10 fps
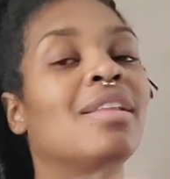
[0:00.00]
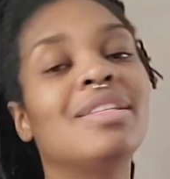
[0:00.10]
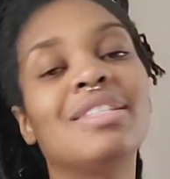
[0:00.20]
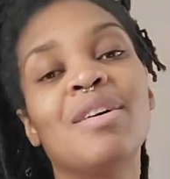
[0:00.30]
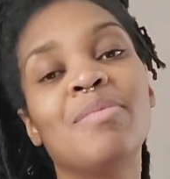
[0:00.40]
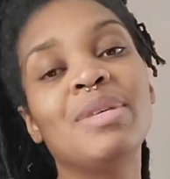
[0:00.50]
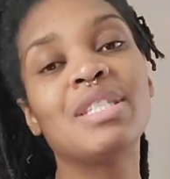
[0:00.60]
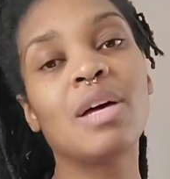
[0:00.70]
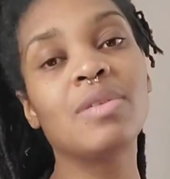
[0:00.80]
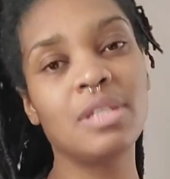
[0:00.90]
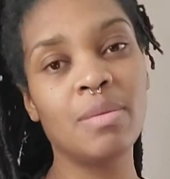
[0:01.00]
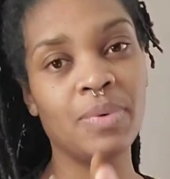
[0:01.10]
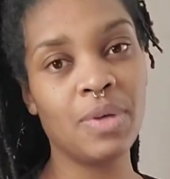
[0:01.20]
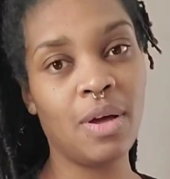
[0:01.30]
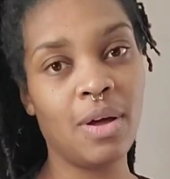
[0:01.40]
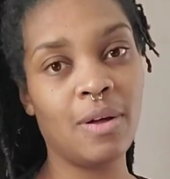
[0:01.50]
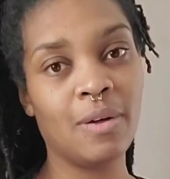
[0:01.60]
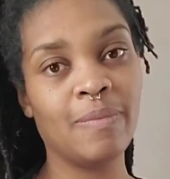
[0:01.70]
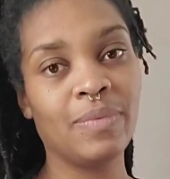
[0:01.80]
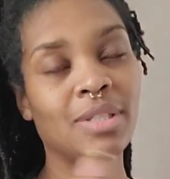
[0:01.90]
This is going to be so simple,
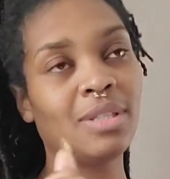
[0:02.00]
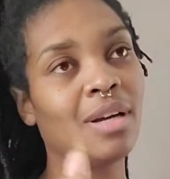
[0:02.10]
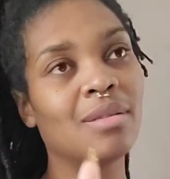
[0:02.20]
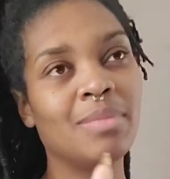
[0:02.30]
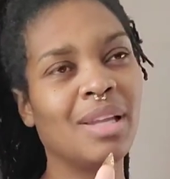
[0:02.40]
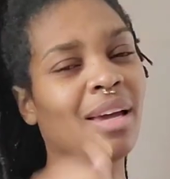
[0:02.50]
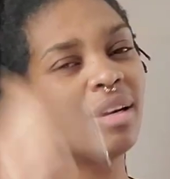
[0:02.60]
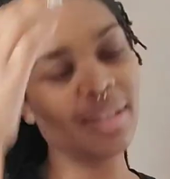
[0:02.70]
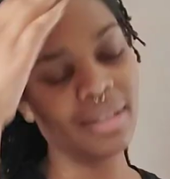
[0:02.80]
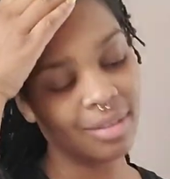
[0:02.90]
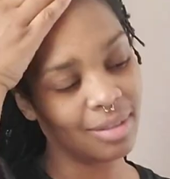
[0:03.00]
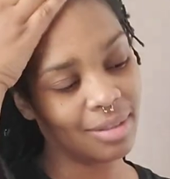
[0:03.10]
y'all, that y'all going to be like, huh?